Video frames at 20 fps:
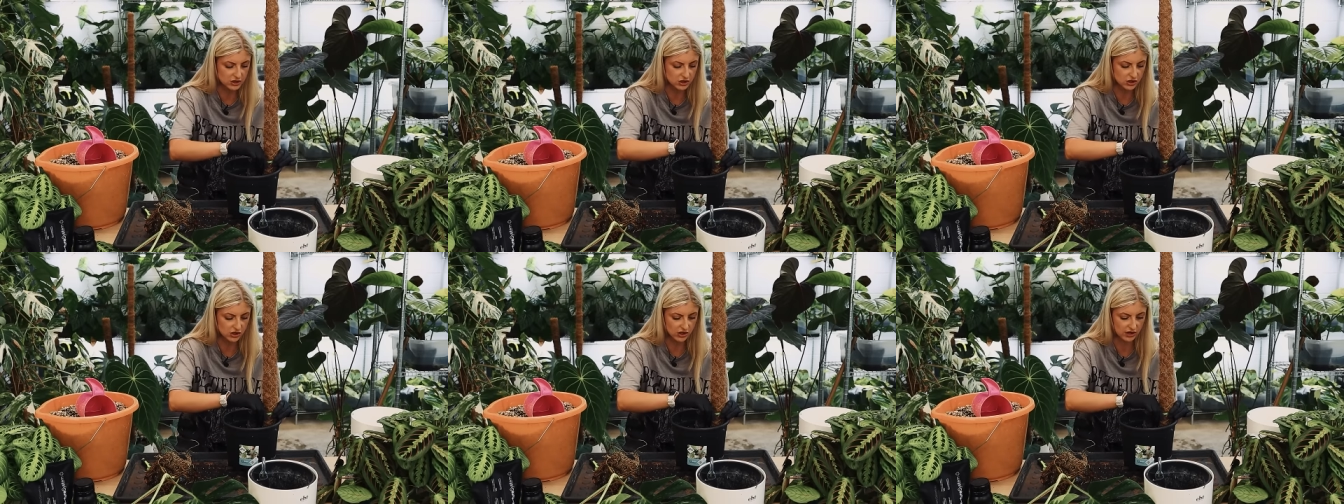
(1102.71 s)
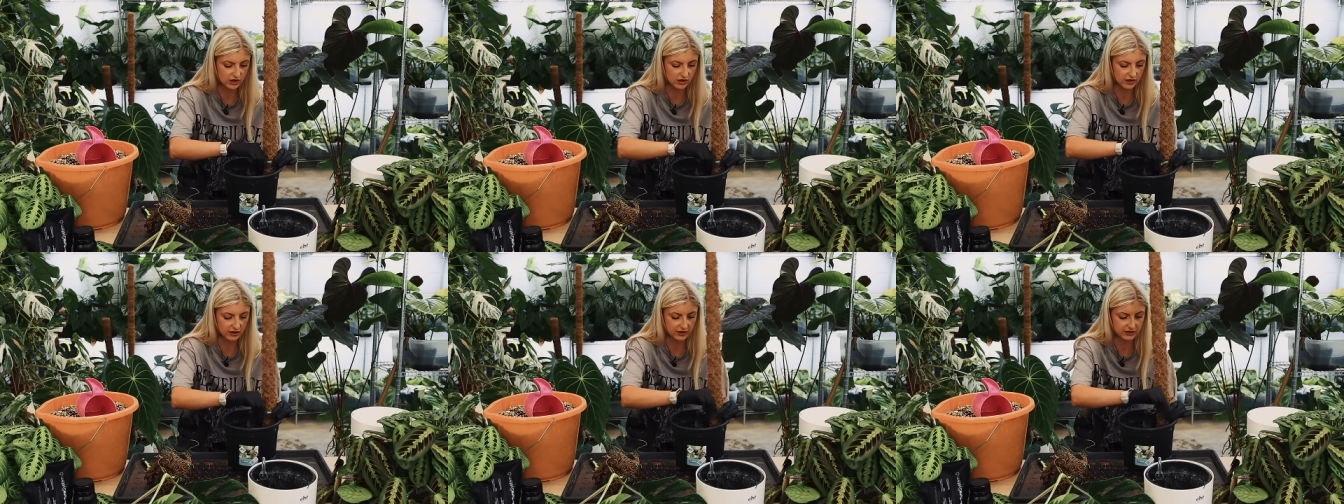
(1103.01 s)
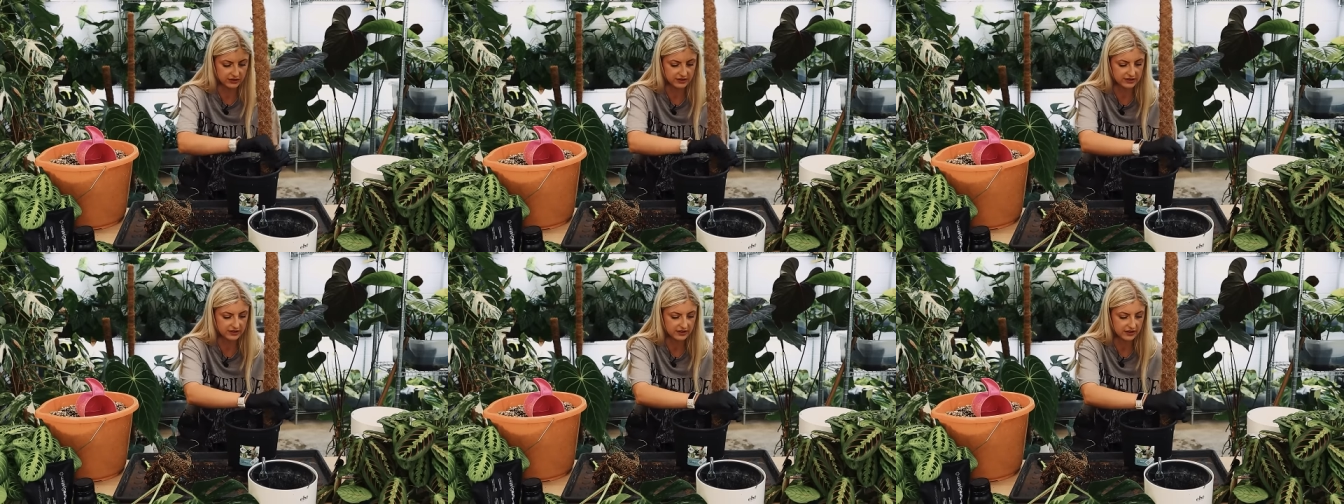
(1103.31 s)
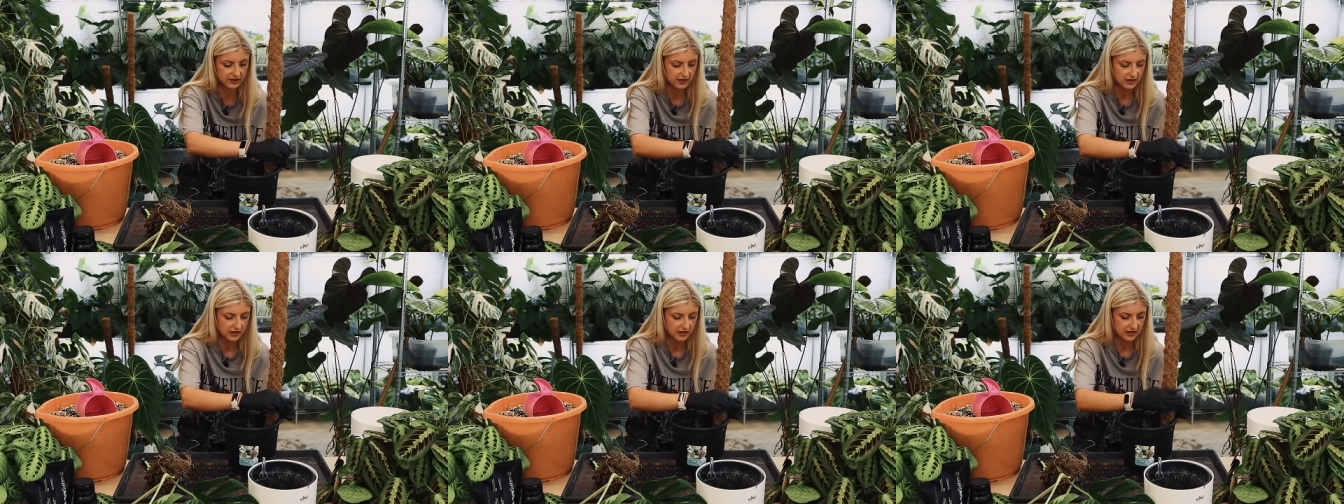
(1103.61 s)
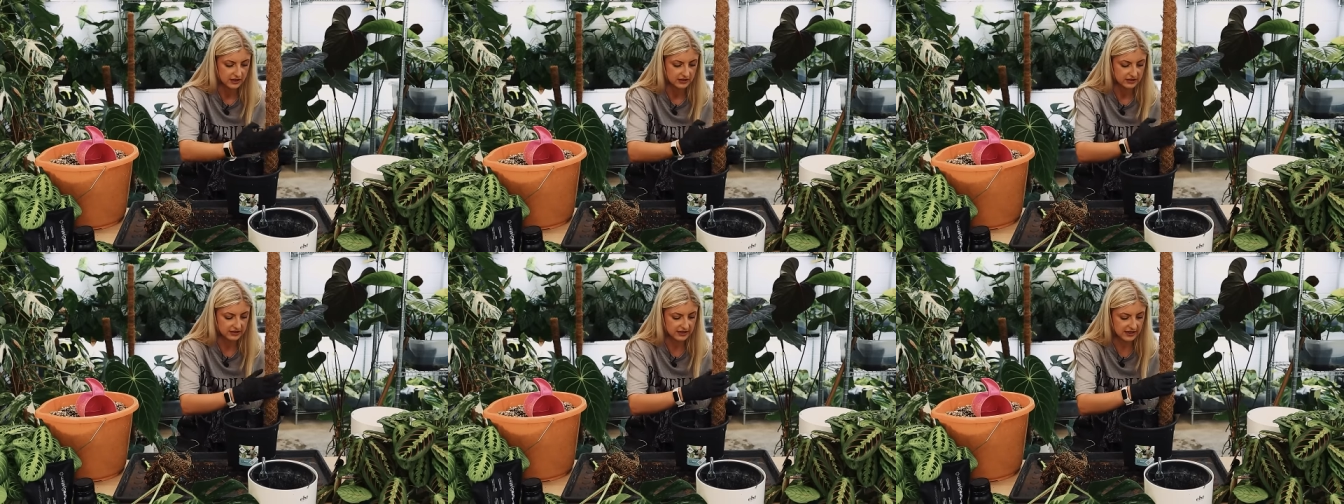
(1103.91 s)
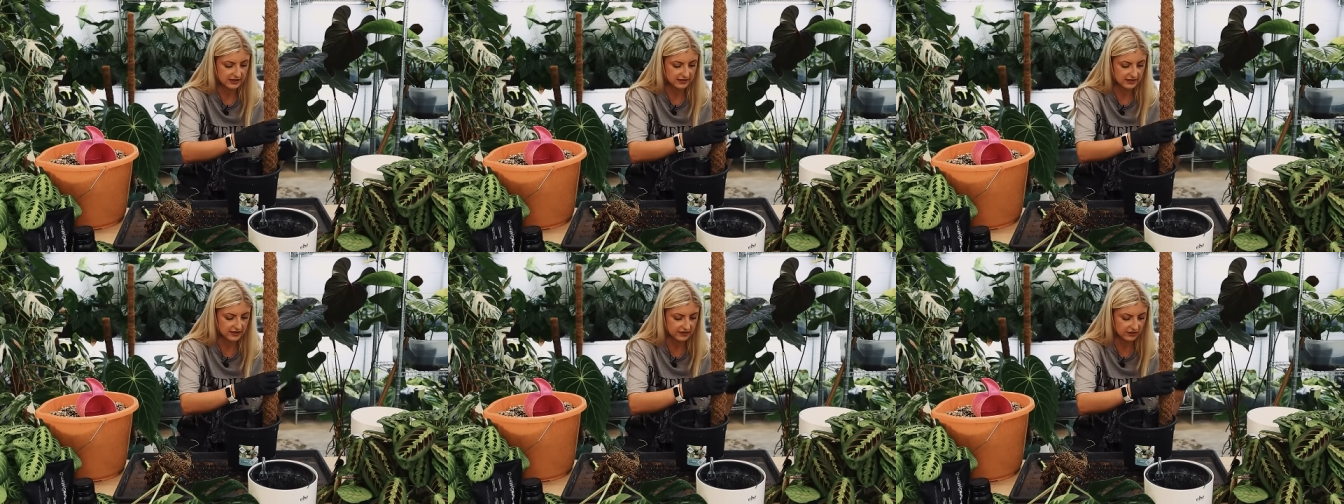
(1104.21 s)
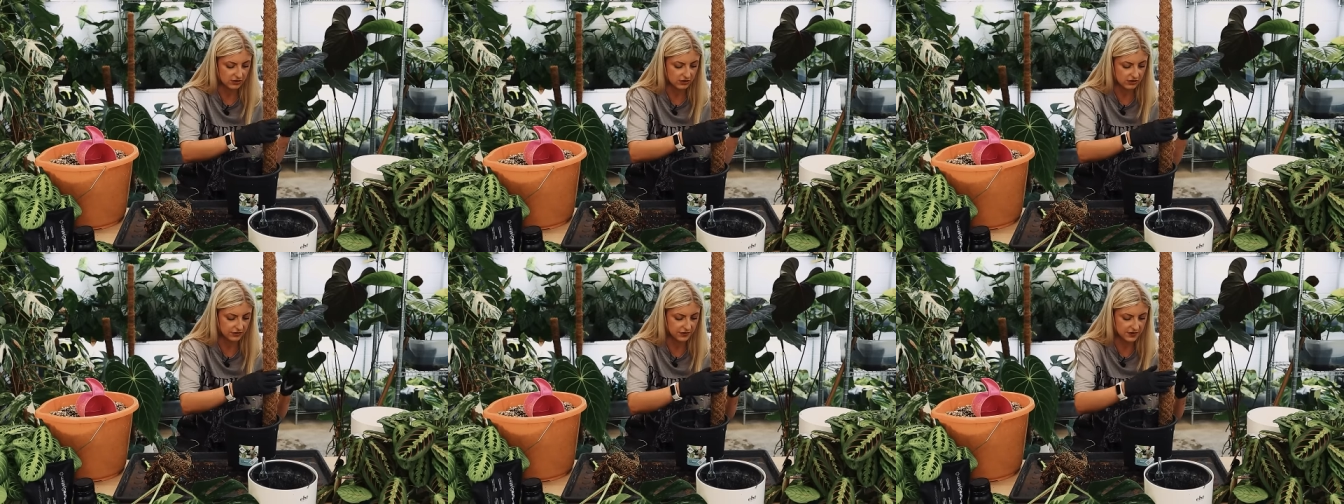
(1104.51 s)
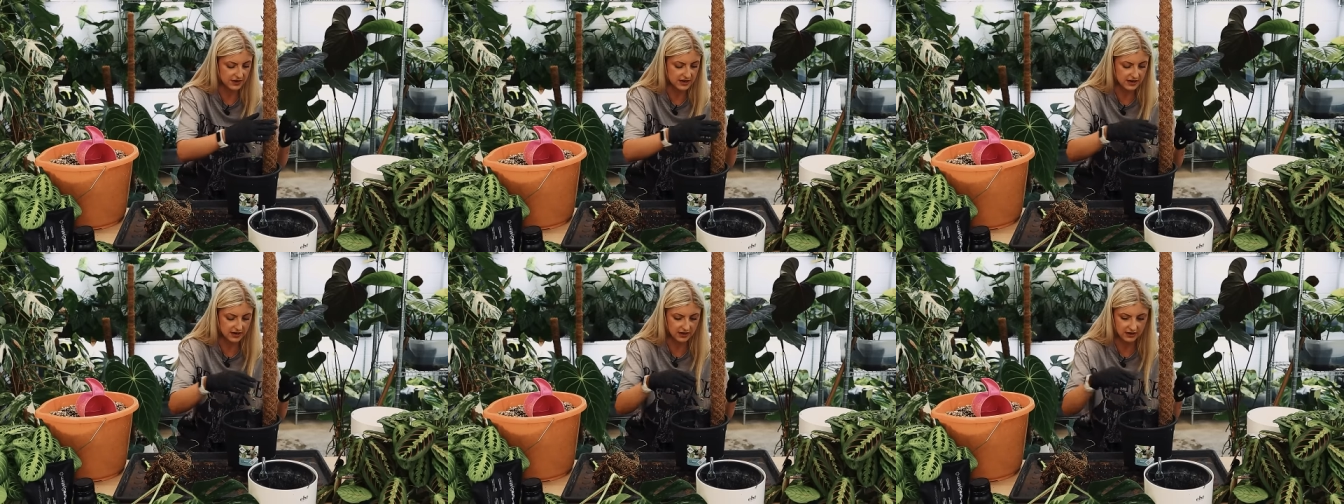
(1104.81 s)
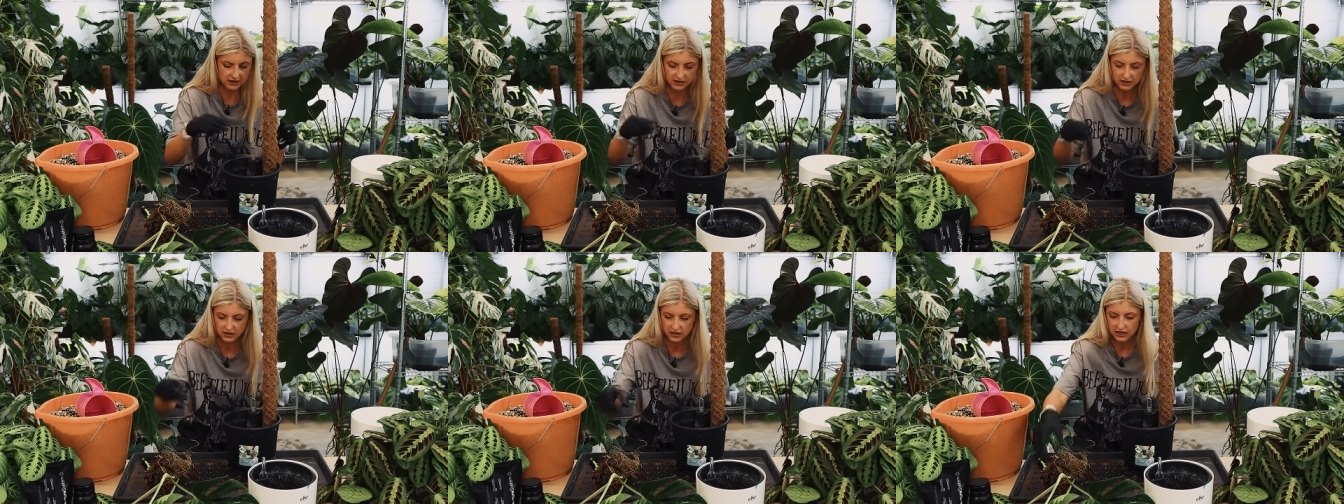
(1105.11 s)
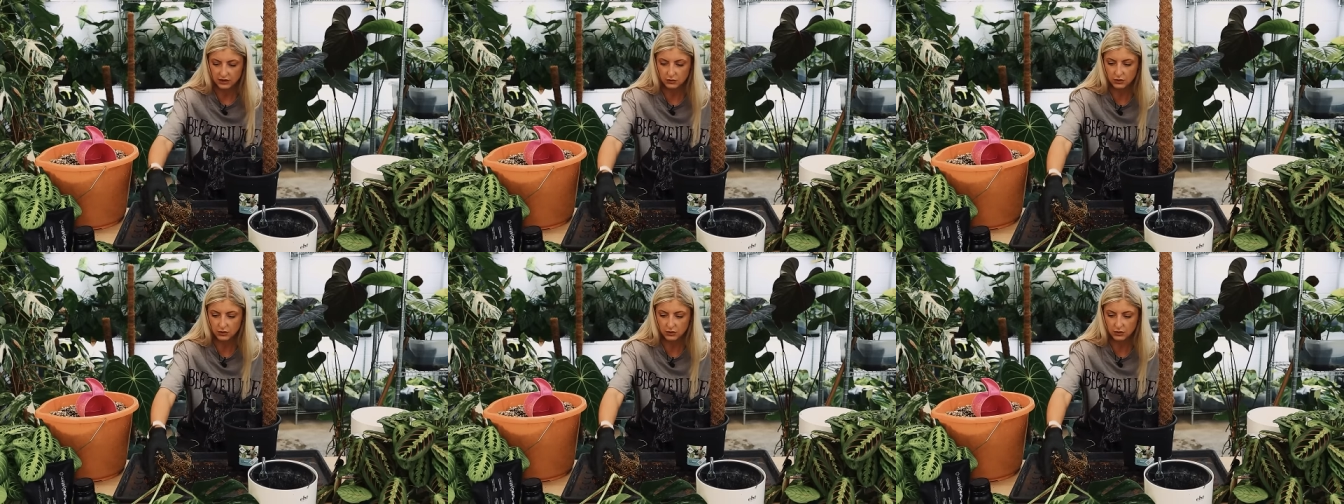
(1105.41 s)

just take this off here.